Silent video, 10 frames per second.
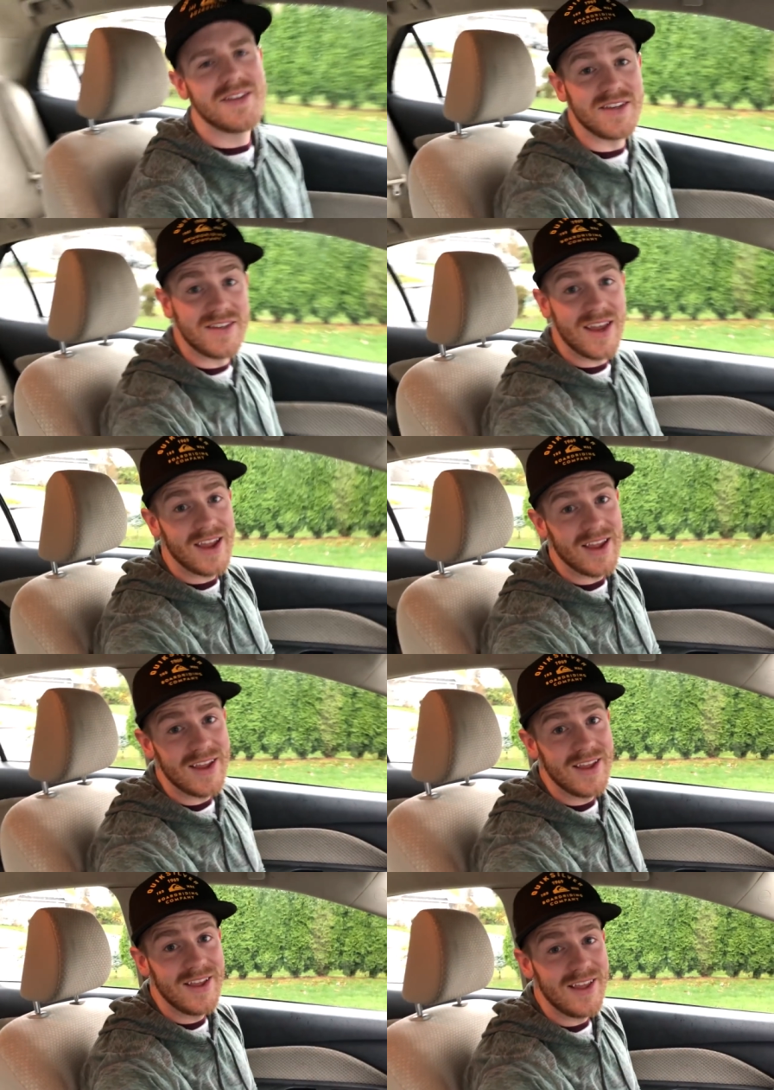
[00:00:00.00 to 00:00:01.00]

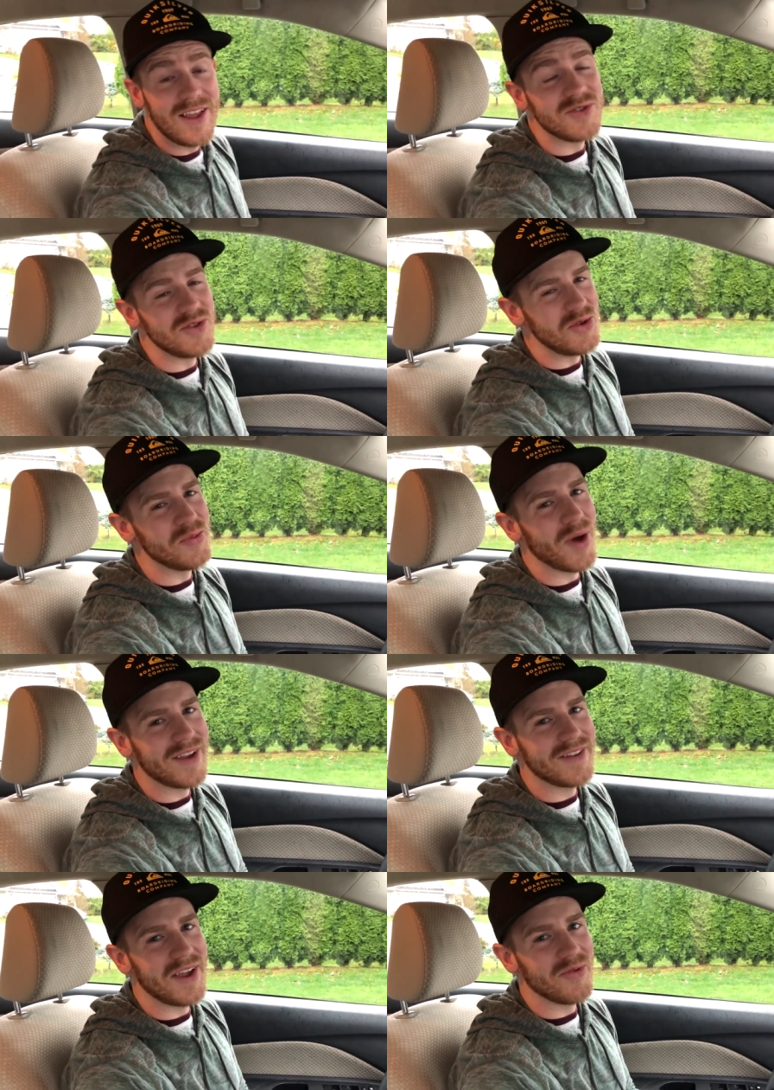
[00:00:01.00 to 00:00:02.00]
today is new
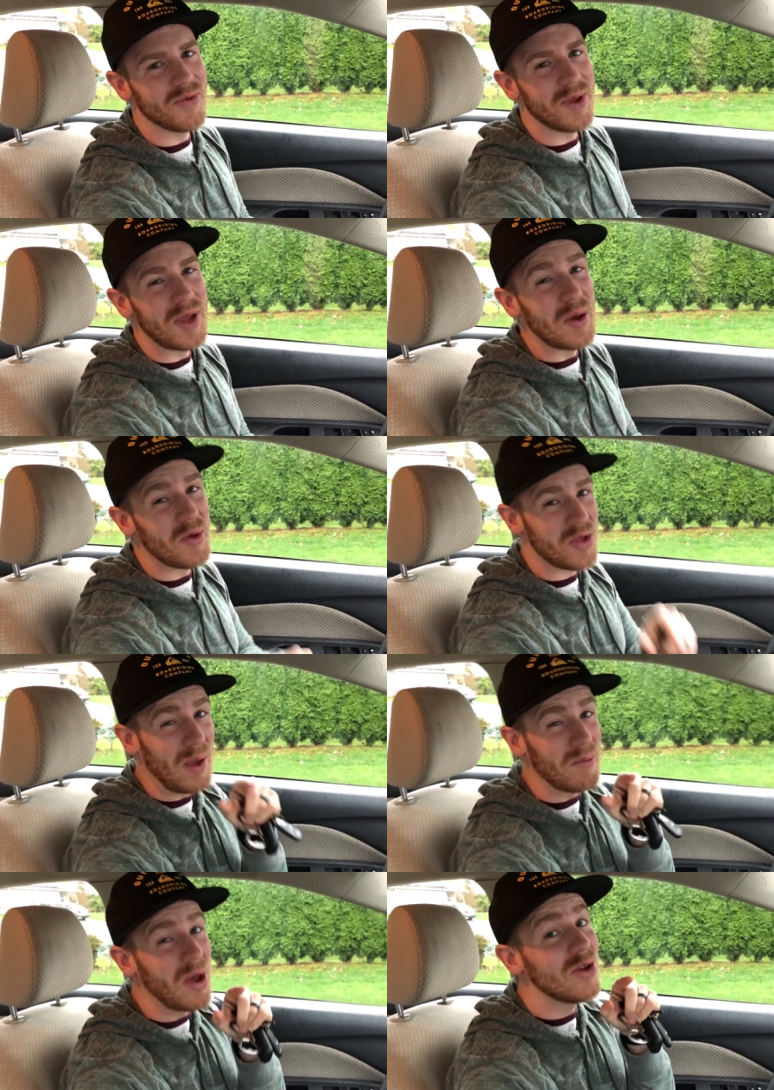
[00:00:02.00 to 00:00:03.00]
bike day for me, which
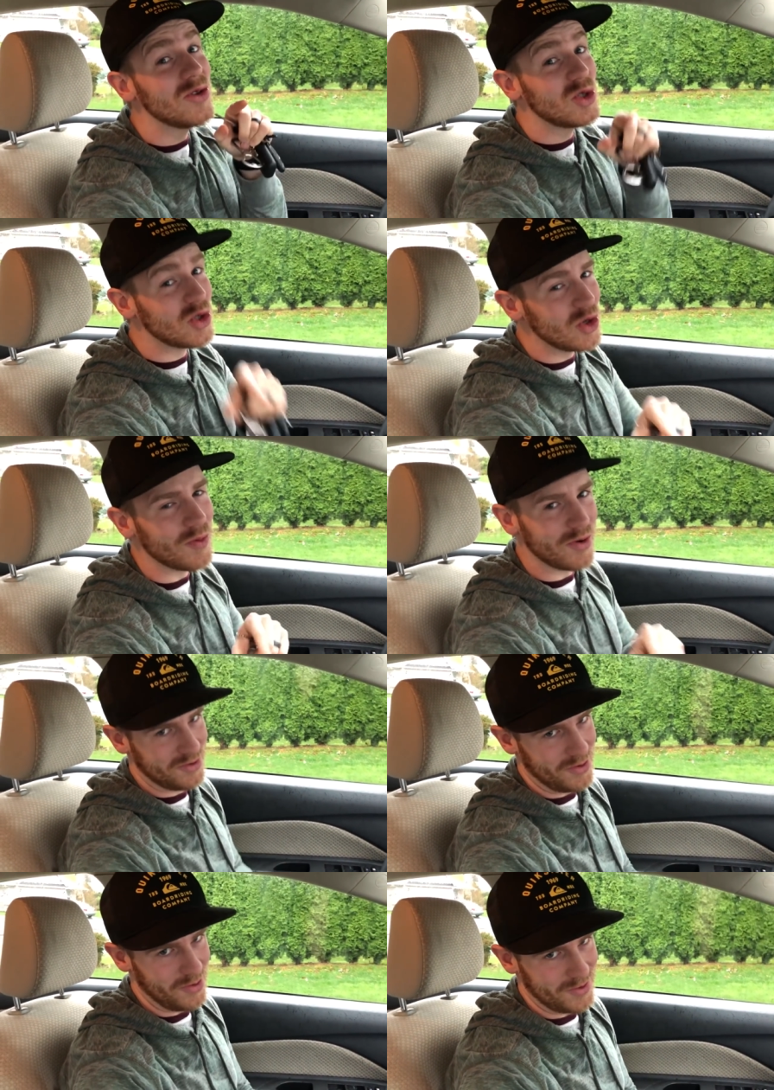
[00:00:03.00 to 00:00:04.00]
I'm super
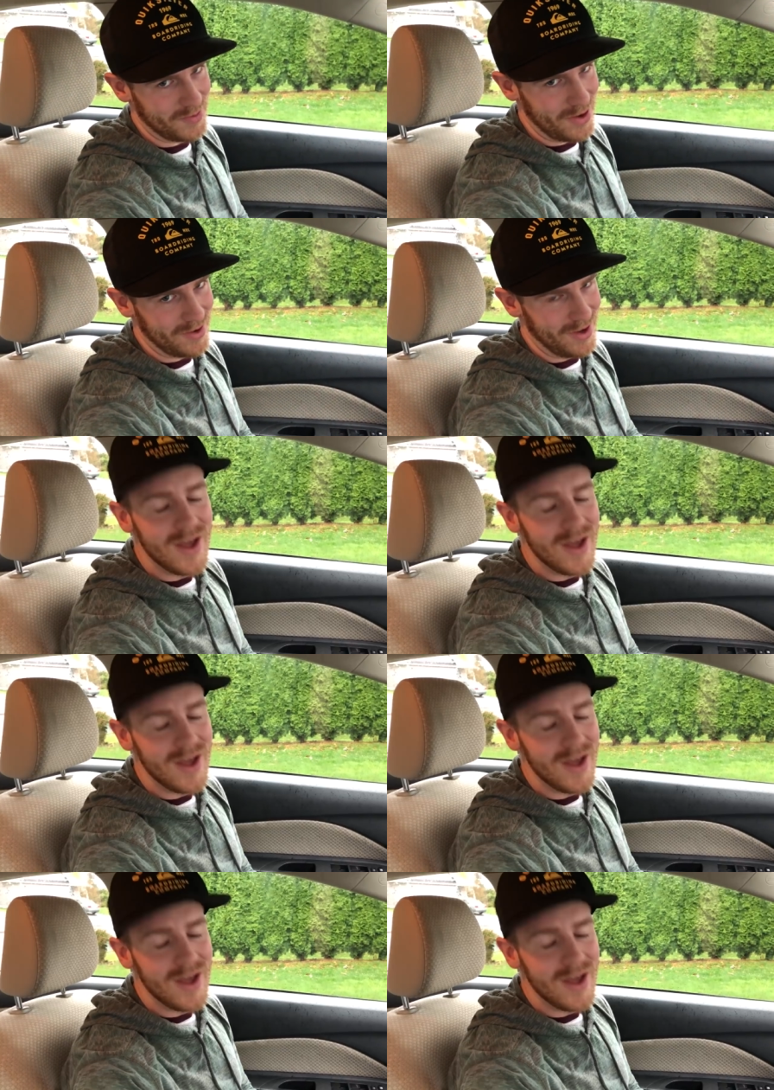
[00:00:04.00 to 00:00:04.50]
stoked about.